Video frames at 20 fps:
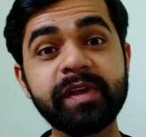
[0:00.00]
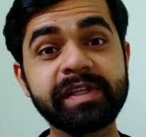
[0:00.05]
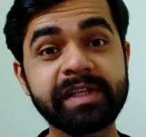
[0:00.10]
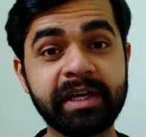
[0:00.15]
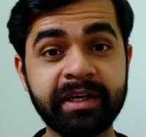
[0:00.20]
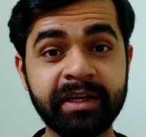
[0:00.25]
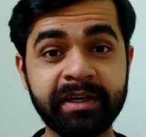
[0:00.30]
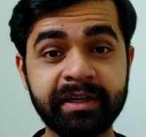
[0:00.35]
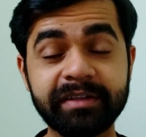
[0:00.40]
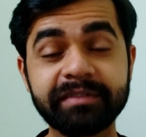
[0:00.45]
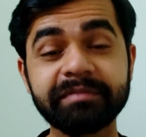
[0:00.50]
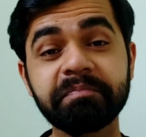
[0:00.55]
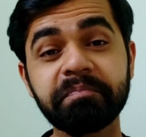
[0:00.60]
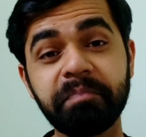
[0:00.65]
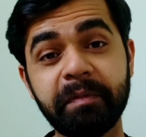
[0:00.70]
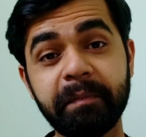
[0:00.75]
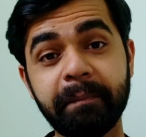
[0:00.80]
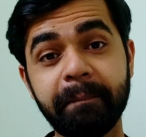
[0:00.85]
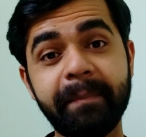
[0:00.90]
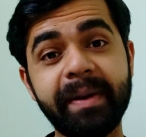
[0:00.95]
are
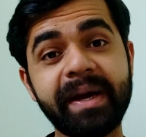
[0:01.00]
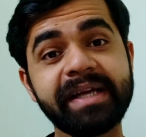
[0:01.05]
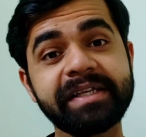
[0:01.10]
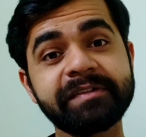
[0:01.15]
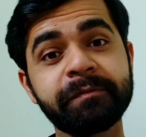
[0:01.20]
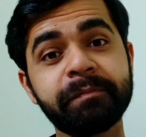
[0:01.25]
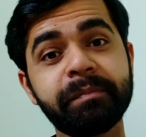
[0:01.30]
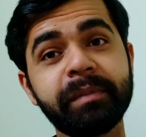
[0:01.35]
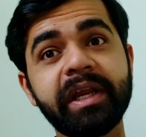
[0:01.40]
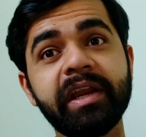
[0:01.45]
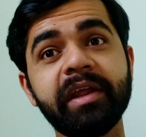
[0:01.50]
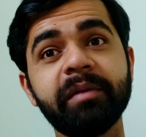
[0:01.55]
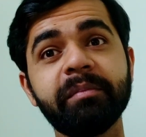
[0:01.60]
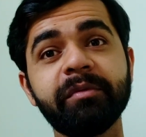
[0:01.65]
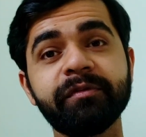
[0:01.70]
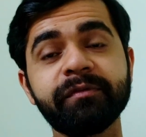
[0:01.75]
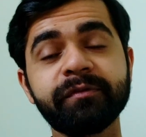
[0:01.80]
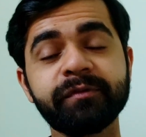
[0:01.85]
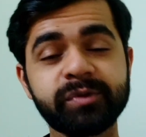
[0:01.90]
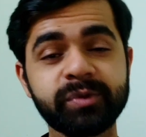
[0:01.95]
the best medium
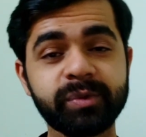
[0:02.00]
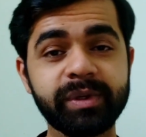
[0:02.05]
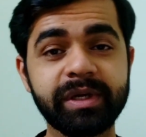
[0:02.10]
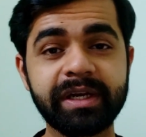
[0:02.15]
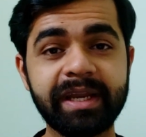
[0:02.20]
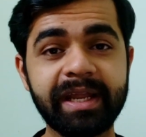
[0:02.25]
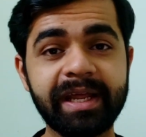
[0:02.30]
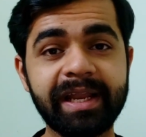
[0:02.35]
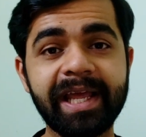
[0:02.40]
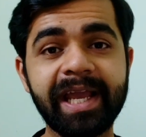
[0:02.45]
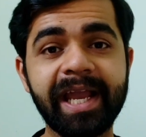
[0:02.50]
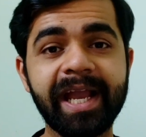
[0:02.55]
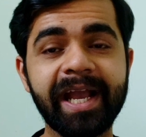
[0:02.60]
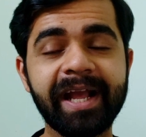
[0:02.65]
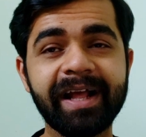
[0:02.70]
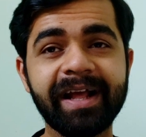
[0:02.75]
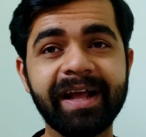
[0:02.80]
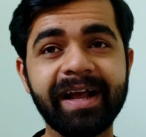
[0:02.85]
of storytelling.